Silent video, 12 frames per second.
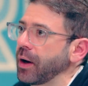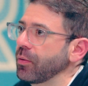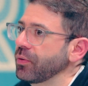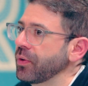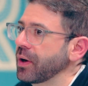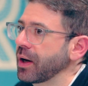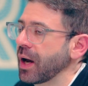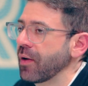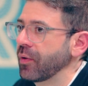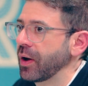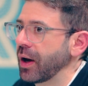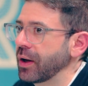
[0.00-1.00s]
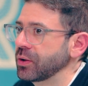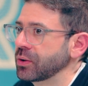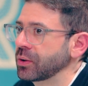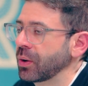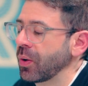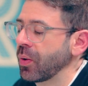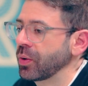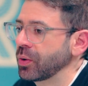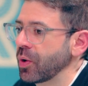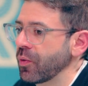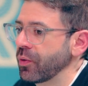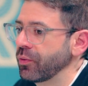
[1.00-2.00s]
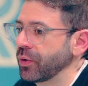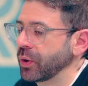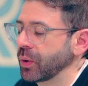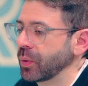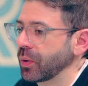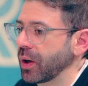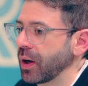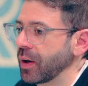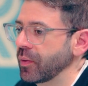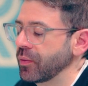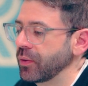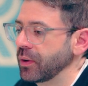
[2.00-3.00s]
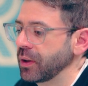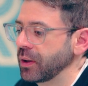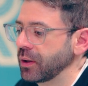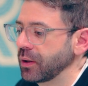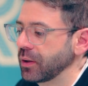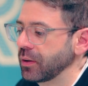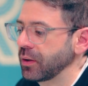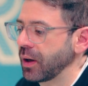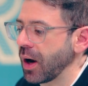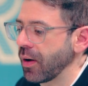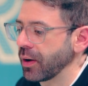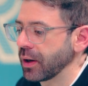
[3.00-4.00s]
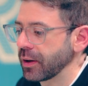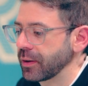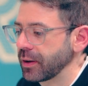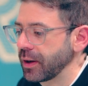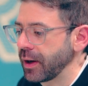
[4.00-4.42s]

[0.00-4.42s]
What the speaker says: I don't think I have a total overview of the area.